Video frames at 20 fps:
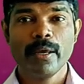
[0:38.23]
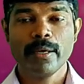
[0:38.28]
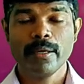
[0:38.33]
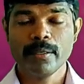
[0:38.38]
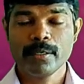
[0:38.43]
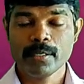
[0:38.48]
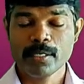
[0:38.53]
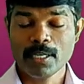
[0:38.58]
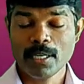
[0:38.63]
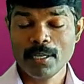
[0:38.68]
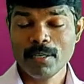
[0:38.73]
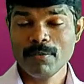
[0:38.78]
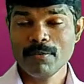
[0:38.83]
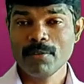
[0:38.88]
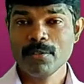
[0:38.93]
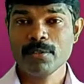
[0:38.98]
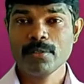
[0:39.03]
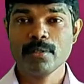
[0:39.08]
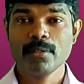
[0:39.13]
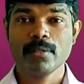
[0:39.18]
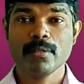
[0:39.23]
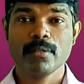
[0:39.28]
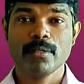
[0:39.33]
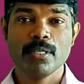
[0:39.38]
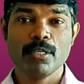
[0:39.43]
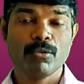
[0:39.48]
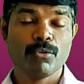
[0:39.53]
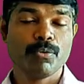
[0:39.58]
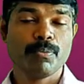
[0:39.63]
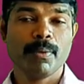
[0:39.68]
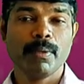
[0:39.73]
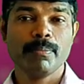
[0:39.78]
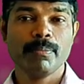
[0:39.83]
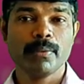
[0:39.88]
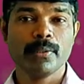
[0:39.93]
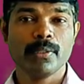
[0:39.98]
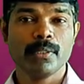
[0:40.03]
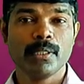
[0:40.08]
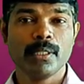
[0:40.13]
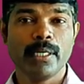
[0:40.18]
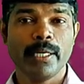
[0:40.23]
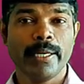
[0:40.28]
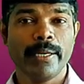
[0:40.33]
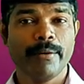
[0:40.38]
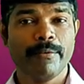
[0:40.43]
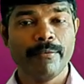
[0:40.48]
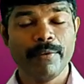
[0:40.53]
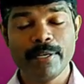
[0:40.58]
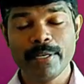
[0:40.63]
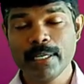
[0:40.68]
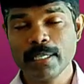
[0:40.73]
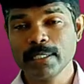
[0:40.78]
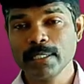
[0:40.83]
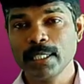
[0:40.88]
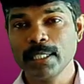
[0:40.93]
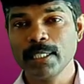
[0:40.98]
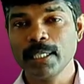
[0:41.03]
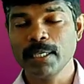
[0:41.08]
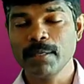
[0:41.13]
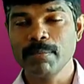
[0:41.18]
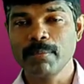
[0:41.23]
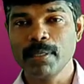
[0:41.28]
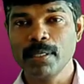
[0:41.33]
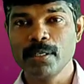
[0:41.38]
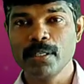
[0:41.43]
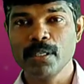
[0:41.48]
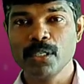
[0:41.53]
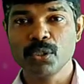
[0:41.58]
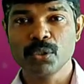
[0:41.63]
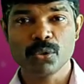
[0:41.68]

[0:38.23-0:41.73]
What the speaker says: in television, newspaper and various other media.